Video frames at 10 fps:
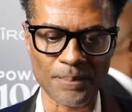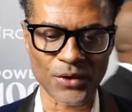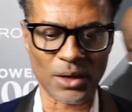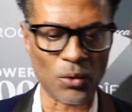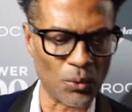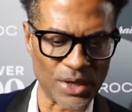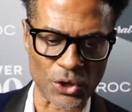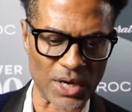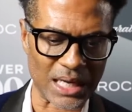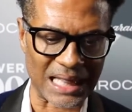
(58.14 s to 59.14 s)
we're
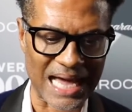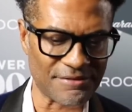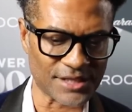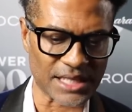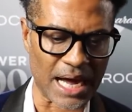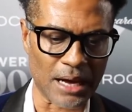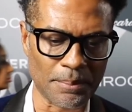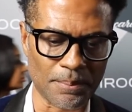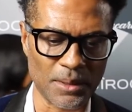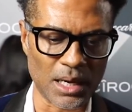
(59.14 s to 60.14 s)
doing a lifestyle,
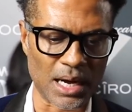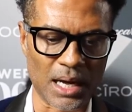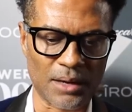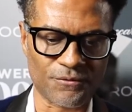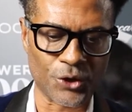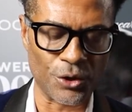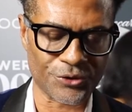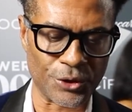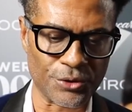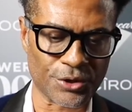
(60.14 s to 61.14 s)

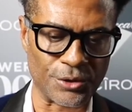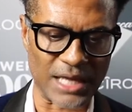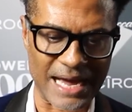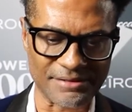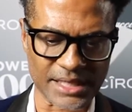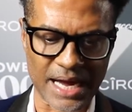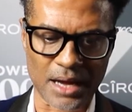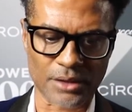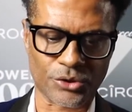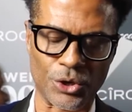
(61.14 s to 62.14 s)
through lifestyle,
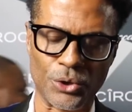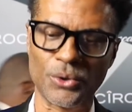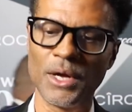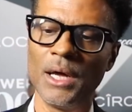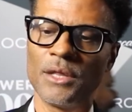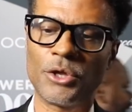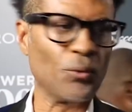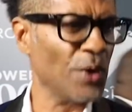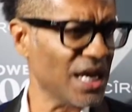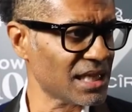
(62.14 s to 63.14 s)
through
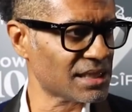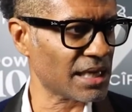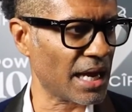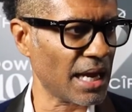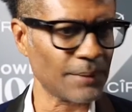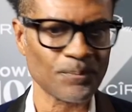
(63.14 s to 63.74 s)
real estate,